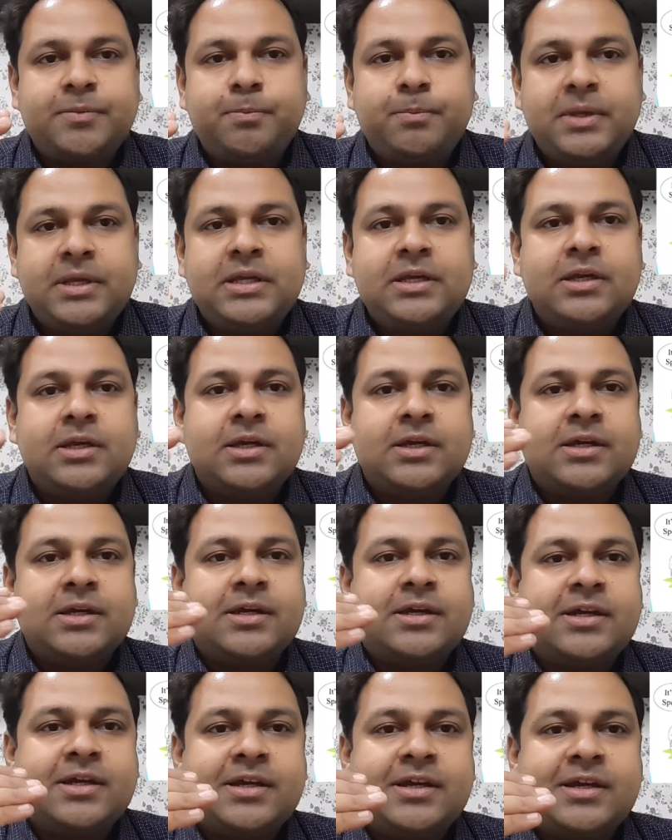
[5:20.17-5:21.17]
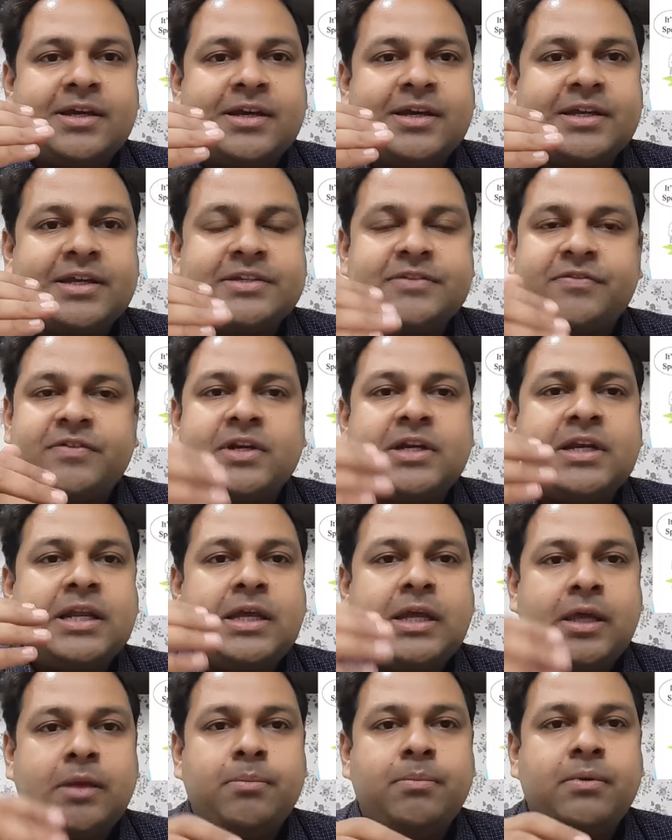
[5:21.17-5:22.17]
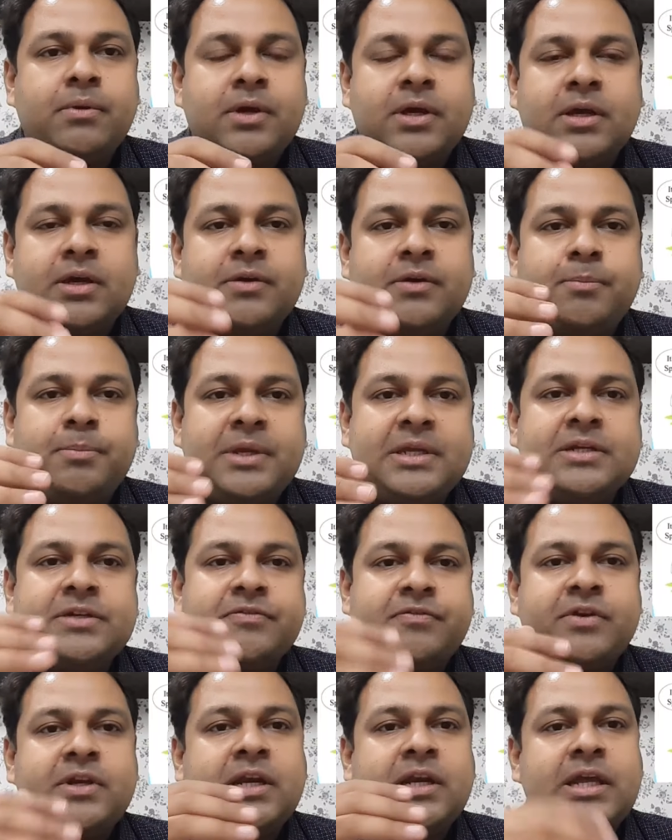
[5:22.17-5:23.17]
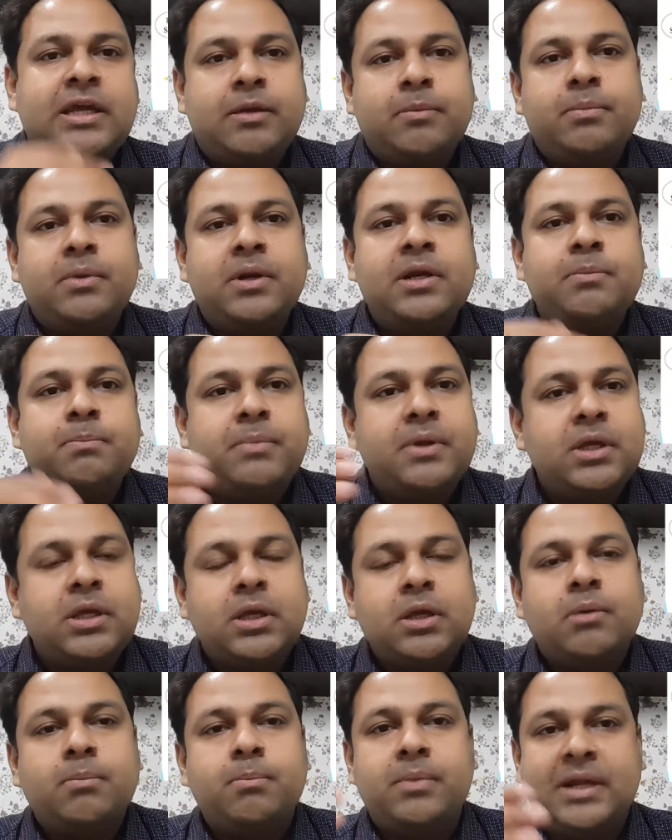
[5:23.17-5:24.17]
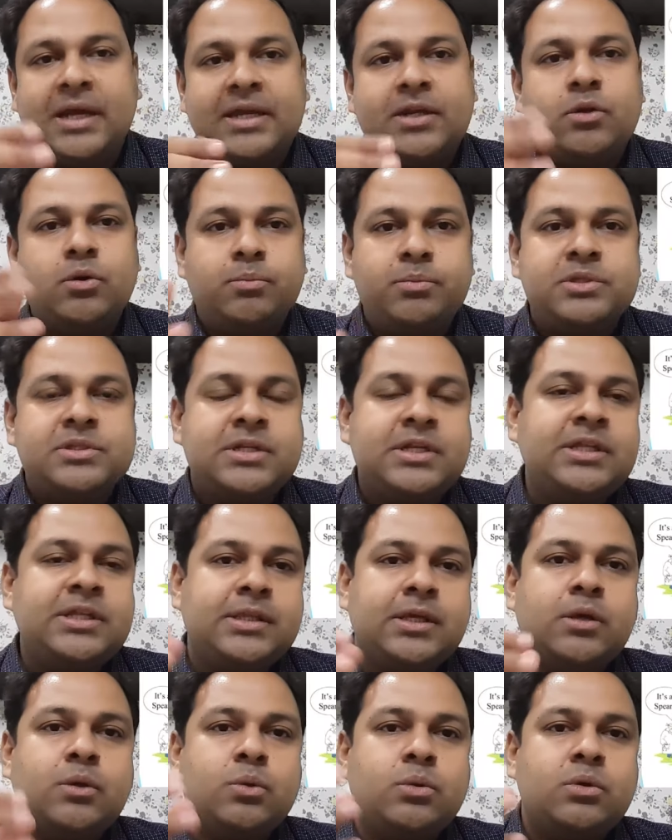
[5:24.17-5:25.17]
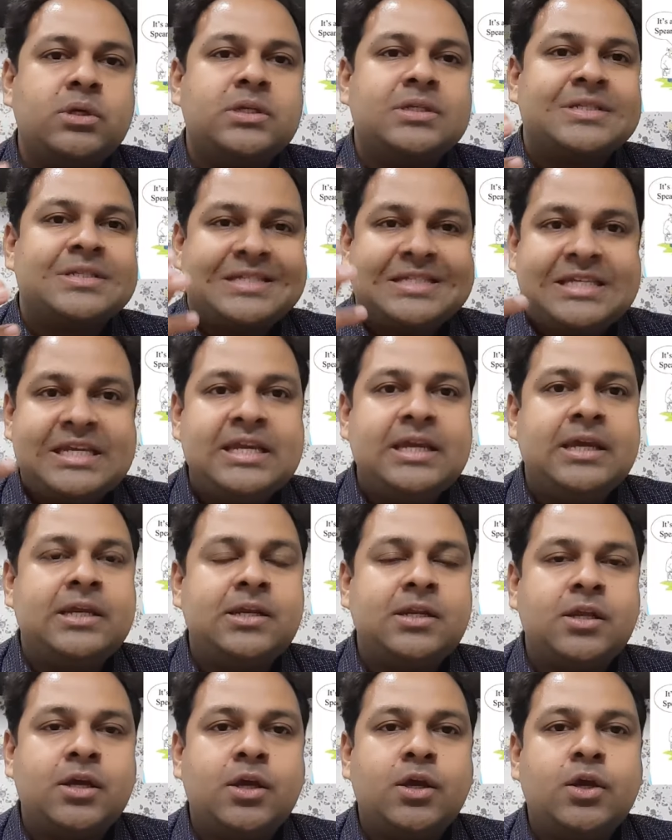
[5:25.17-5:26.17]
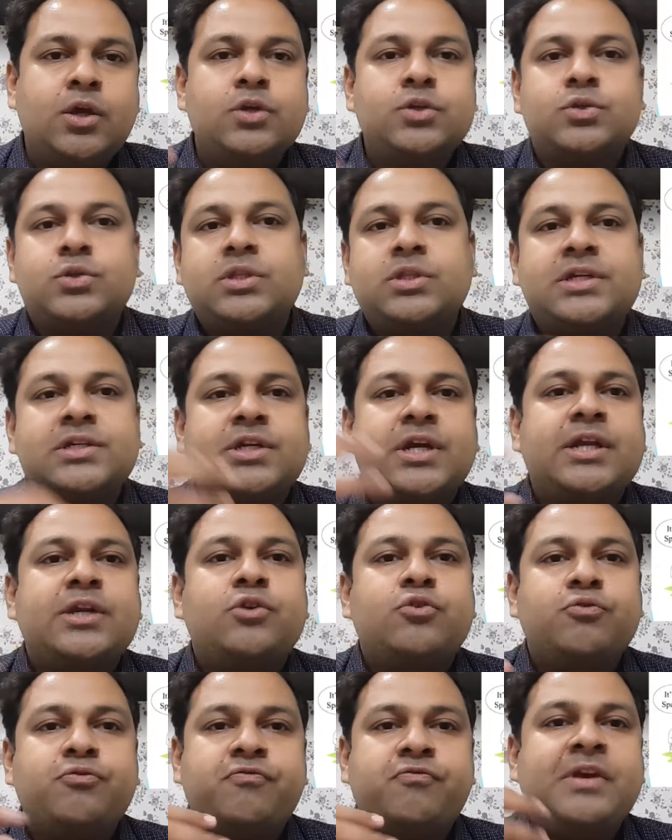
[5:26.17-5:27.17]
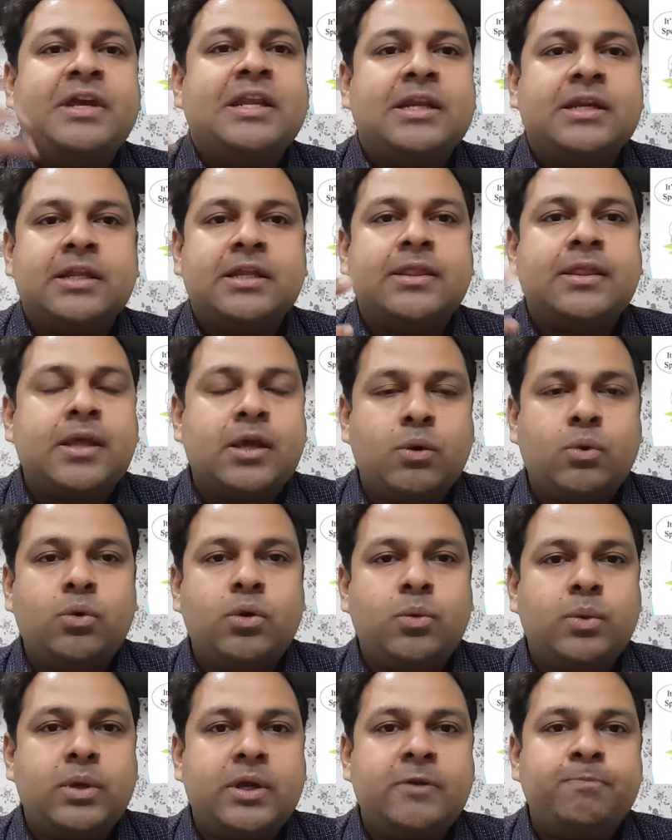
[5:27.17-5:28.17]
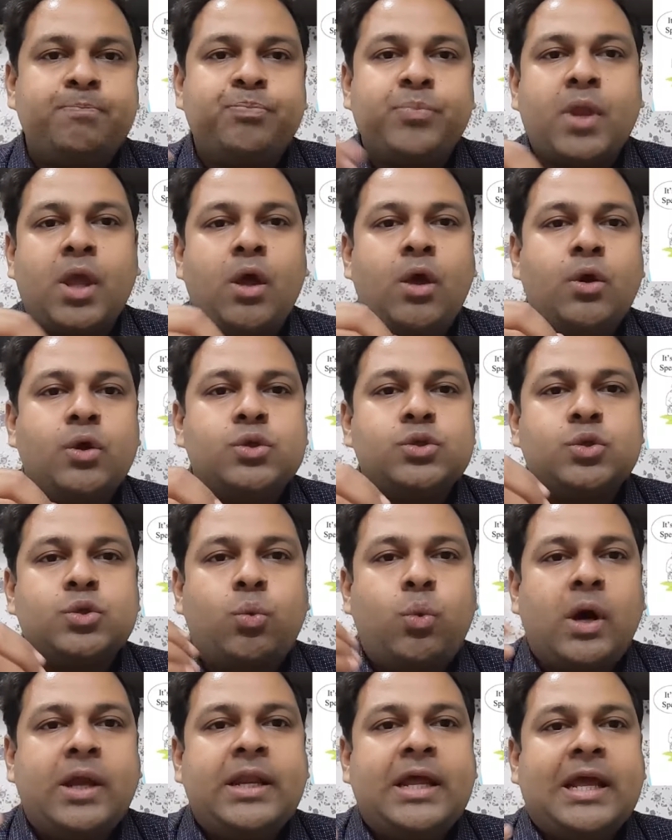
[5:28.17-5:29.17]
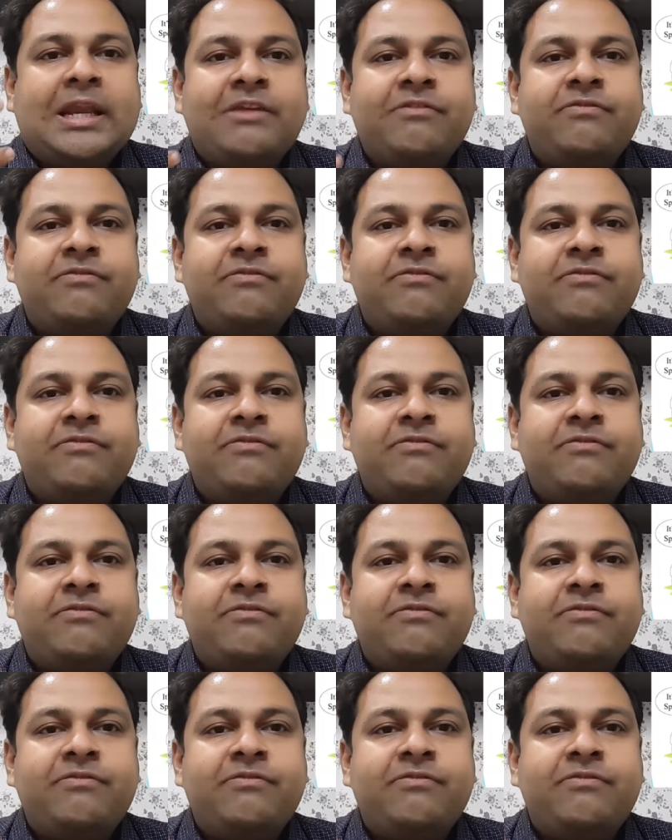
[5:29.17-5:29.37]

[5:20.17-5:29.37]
being differently abled, being blind. Obviously, they couldn't see it, so they tried to feel it in their own way. So one